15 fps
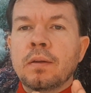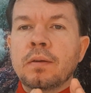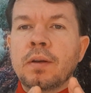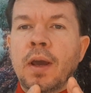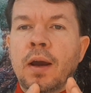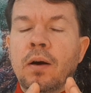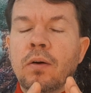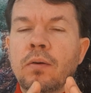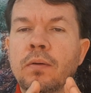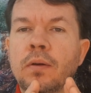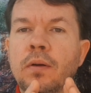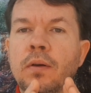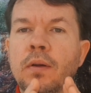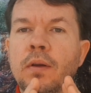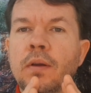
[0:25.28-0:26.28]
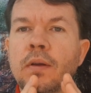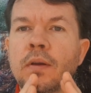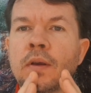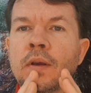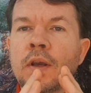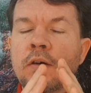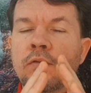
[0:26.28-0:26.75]
Now,
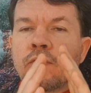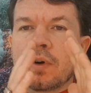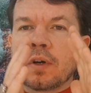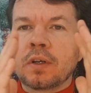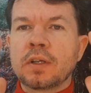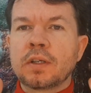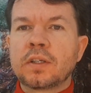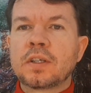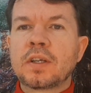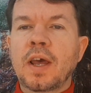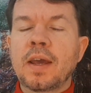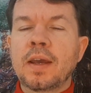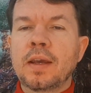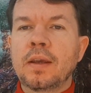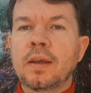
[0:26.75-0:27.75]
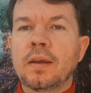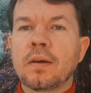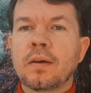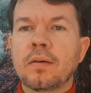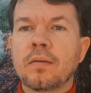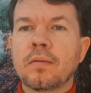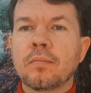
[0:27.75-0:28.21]
if we're to say